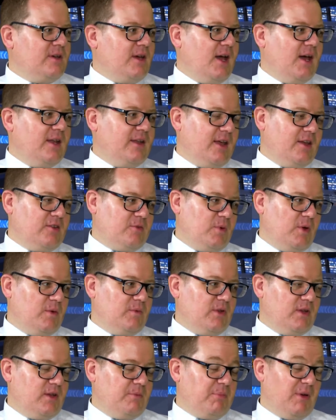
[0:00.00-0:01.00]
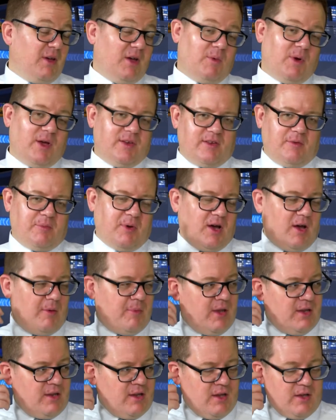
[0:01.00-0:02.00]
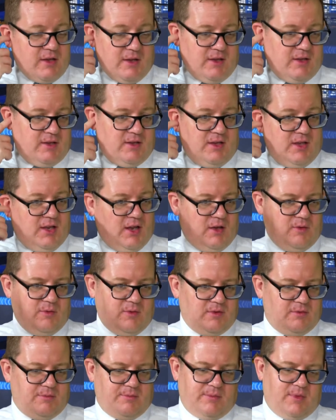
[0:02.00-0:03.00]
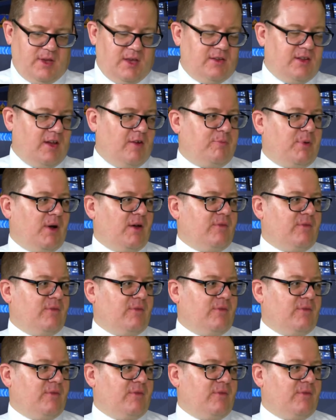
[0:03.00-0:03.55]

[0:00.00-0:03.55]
and that's why he was in the away so, But I mean, you know, he's loved it's by,